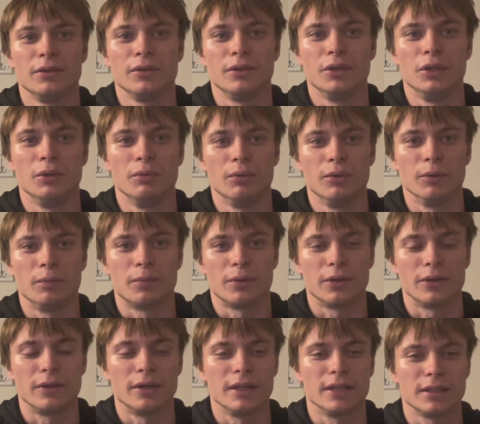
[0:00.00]
you will
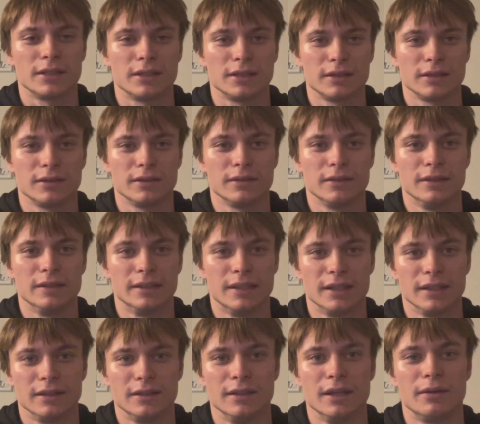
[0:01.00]
progress in
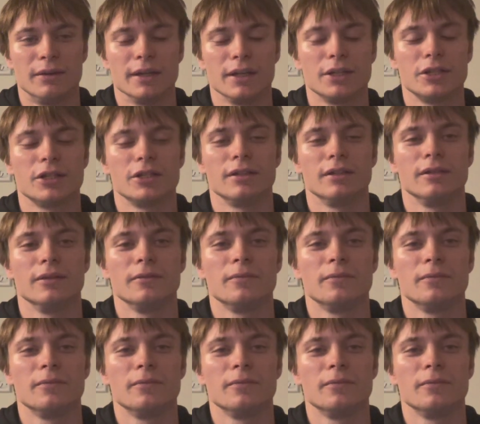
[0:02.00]
that direction.